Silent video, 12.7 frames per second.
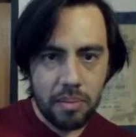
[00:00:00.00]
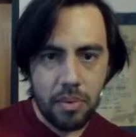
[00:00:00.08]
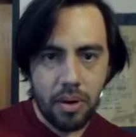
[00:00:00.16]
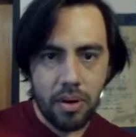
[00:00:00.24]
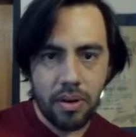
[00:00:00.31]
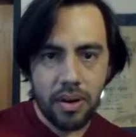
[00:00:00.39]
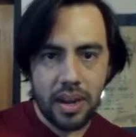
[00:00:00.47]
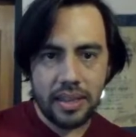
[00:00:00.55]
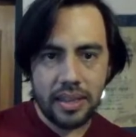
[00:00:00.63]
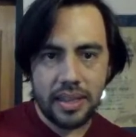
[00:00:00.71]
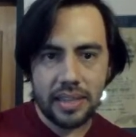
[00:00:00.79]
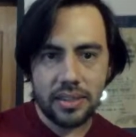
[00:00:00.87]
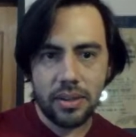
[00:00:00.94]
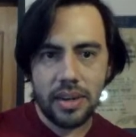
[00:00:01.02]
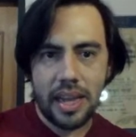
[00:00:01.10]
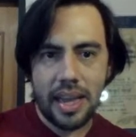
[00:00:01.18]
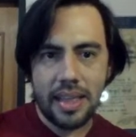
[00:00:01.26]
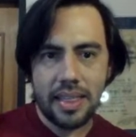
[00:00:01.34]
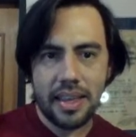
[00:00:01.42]
more, and that's all.
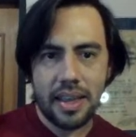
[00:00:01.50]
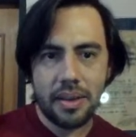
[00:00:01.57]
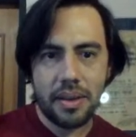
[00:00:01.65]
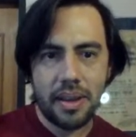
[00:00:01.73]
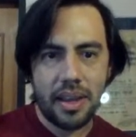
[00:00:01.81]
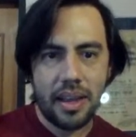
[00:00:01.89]
I think I